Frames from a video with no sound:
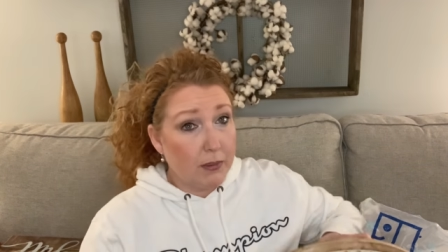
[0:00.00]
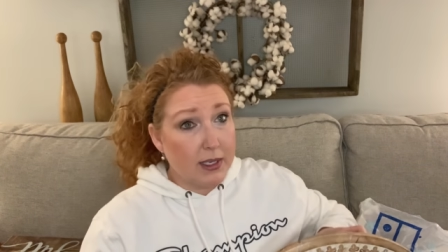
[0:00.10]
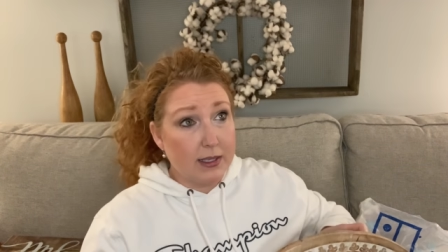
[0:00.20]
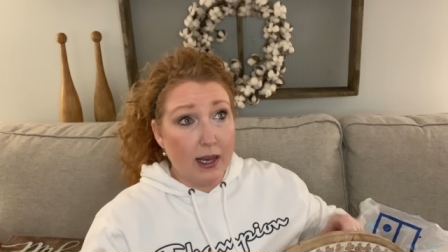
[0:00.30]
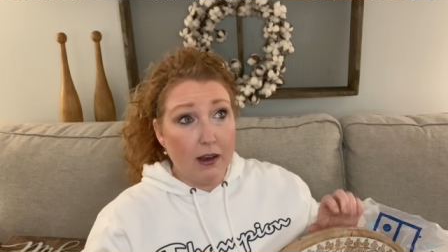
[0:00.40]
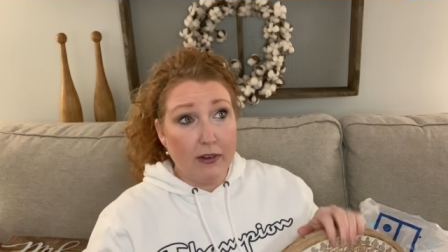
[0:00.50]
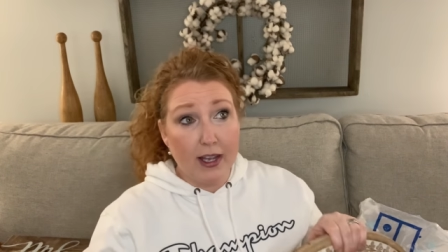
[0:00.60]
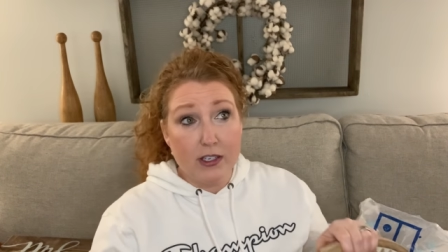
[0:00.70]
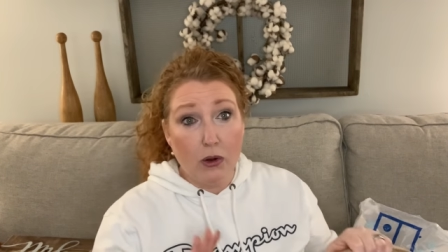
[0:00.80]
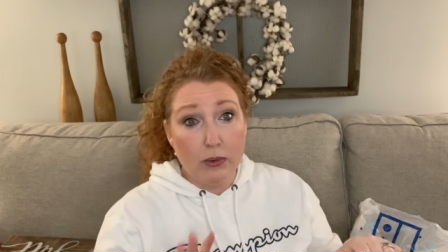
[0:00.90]
myself I
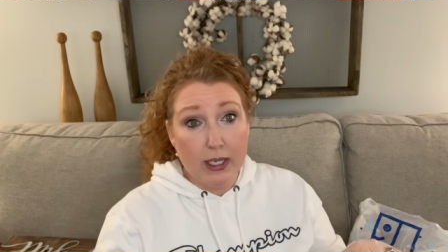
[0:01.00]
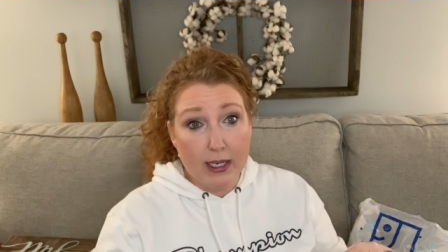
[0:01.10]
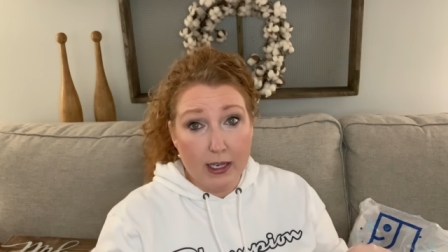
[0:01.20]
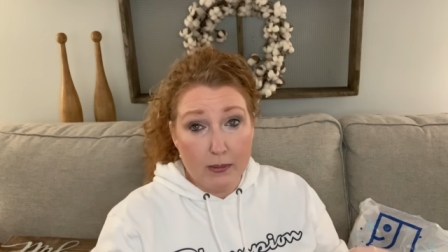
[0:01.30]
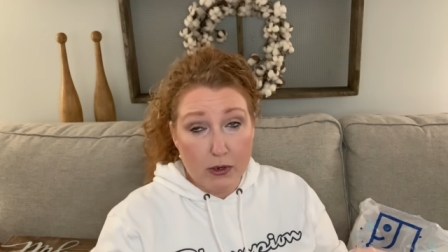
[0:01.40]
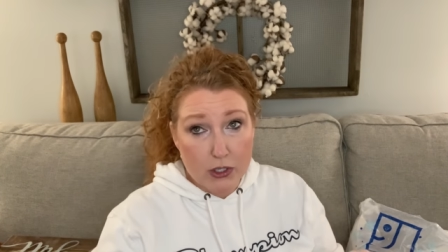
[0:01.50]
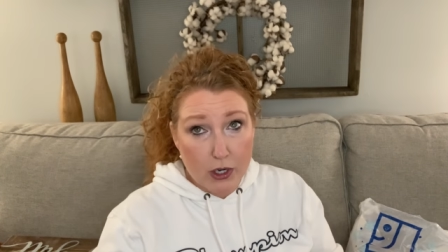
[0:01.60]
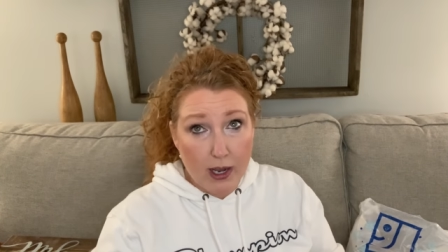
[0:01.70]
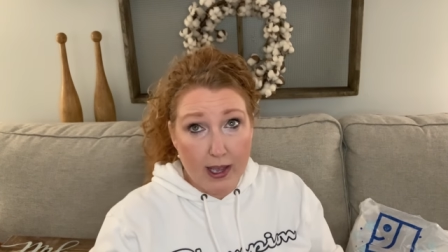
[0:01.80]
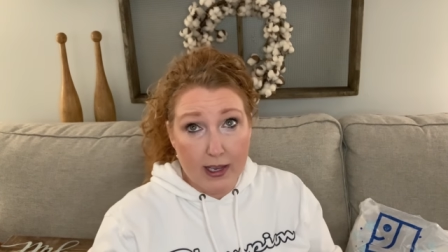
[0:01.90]
don't need any more
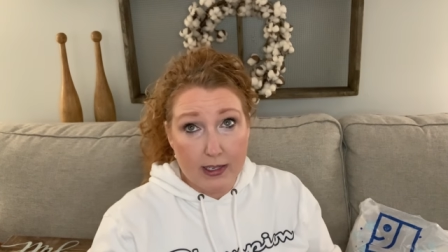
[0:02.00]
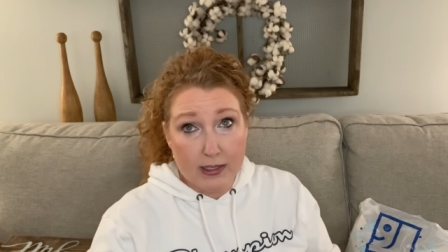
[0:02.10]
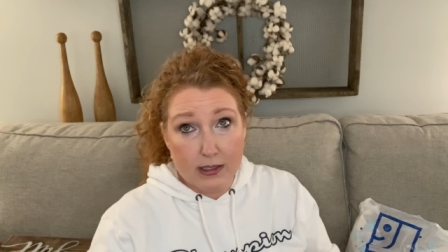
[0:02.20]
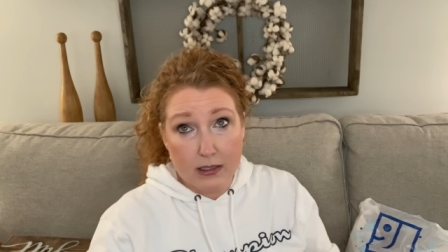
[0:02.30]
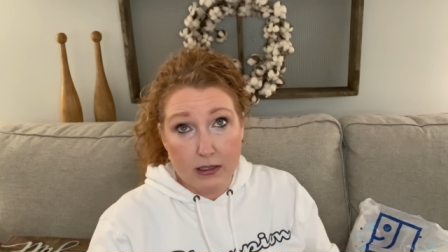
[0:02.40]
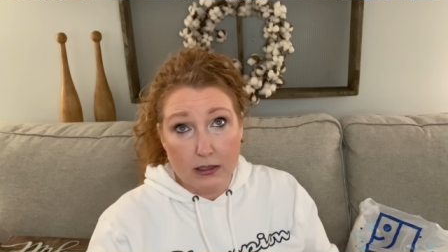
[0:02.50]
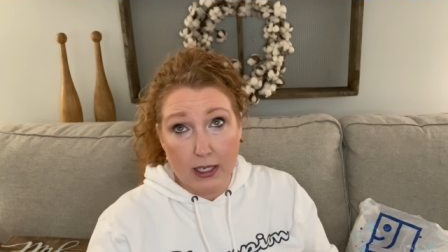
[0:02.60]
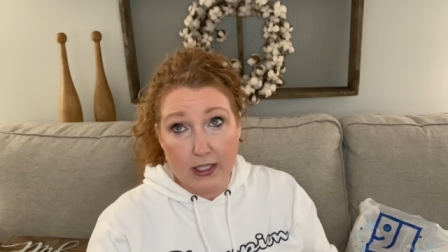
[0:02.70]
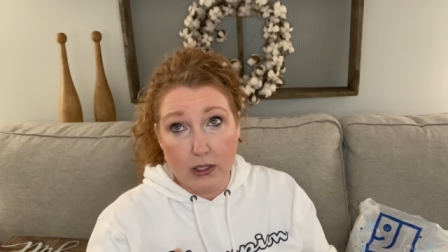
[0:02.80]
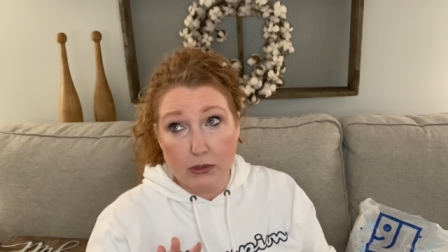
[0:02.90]
trays.
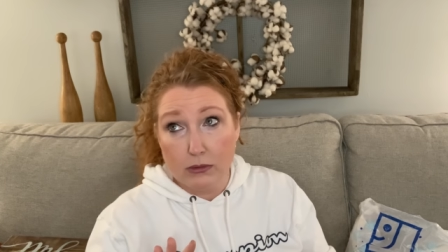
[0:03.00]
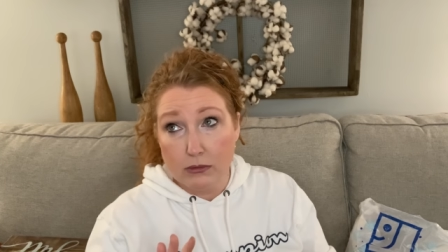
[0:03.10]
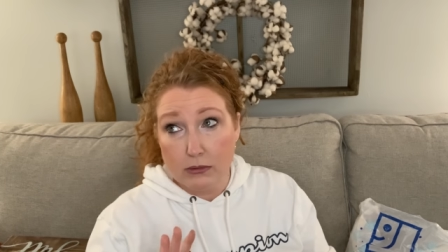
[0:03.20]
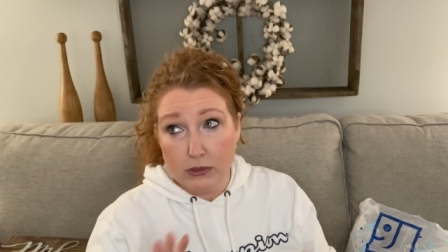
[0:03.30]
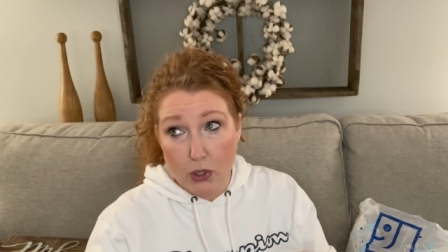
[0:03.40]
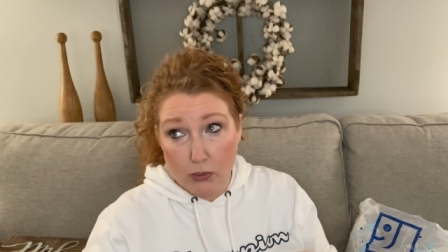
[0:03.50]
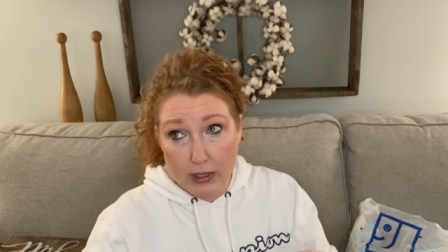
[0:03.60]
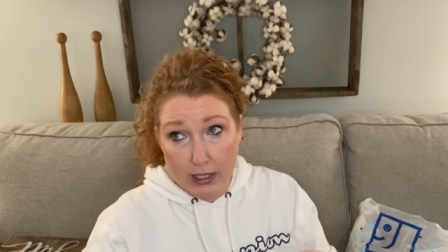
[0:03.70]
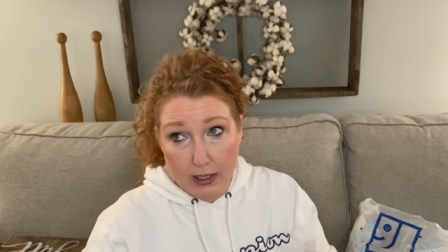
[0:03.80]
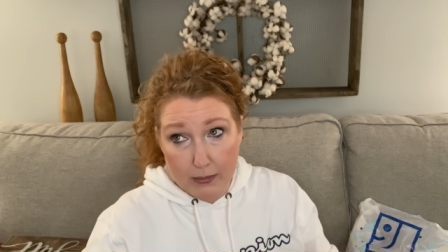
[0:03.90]
I don't don't
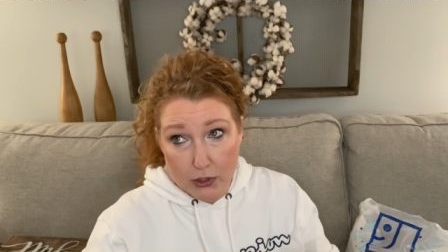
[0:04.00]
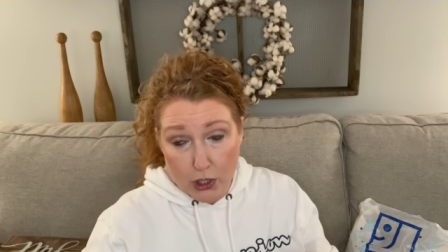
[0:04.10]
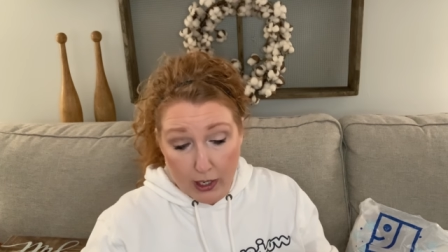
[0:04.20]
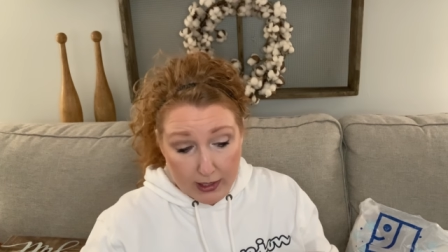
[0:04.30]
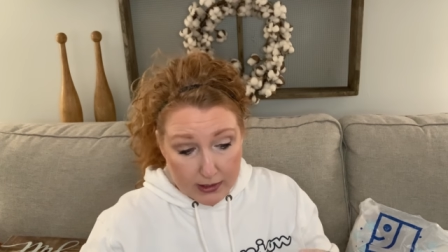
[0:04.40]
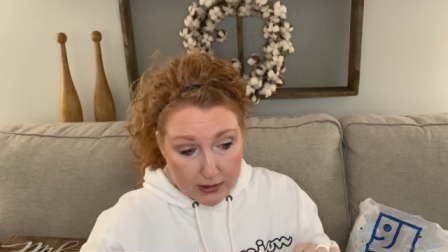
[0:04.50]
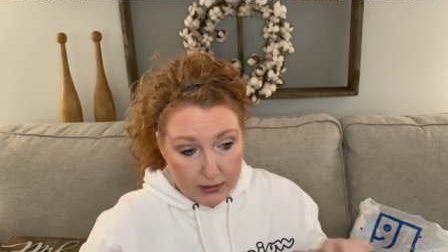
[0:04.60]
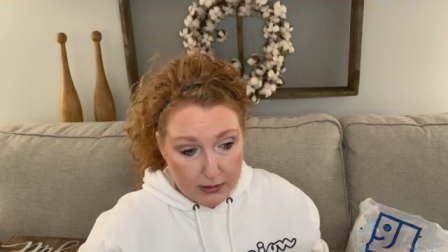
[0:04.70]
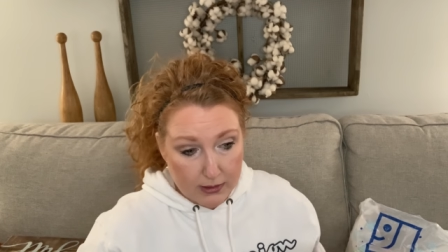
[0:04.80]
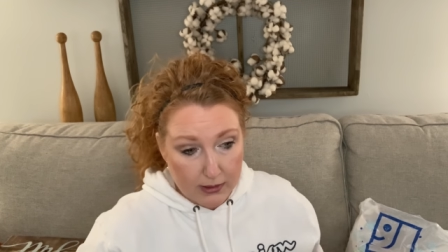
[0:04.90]
need any more trays.
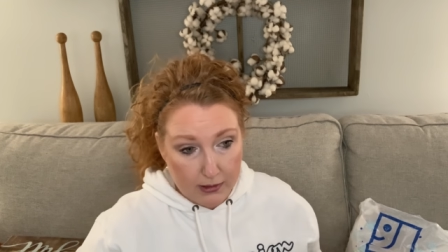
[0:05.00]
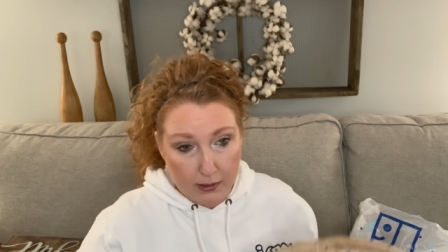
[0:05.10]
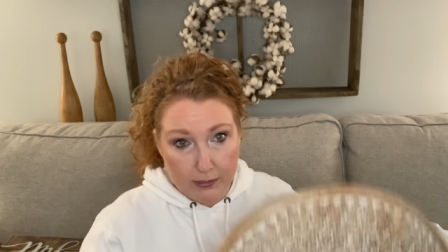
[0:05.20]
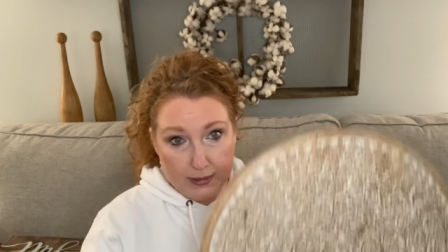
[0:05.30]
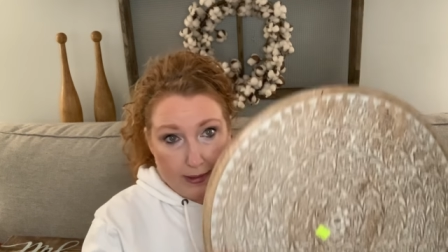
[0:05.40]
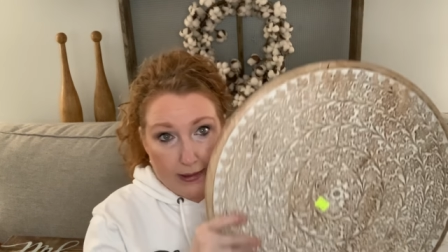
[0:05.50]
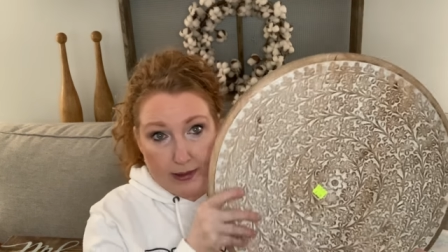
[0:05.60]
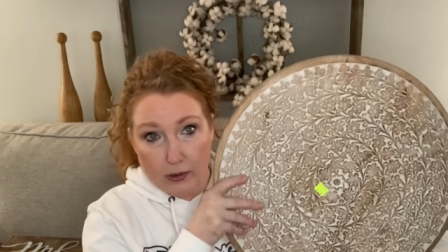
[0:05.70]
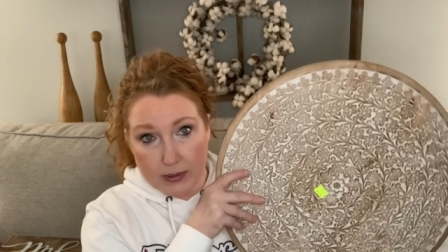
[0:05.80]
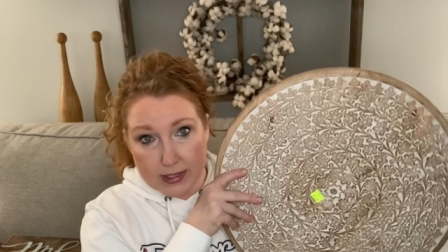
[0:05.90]
But then
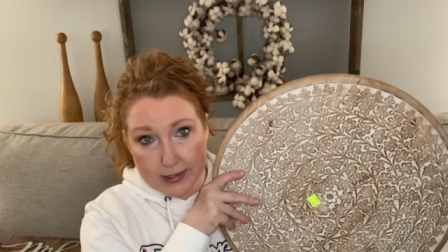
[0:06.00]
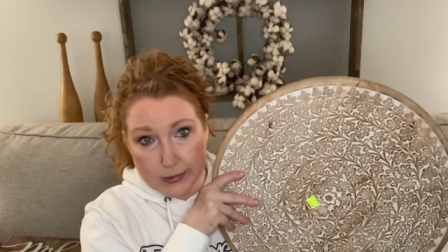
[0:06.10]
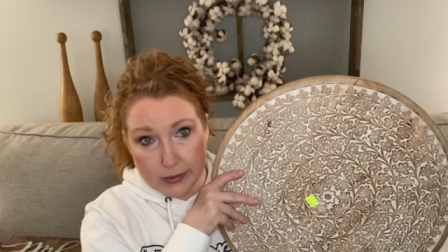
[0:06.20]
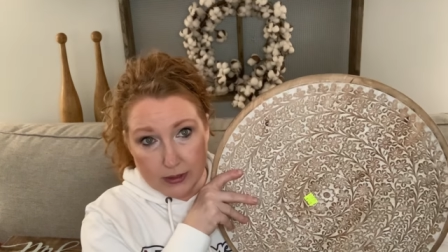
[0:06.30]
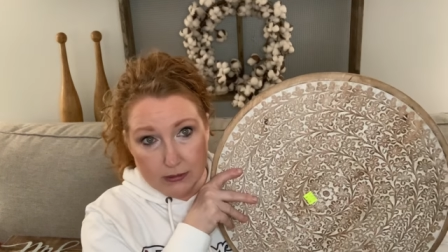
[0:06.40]
there was this one.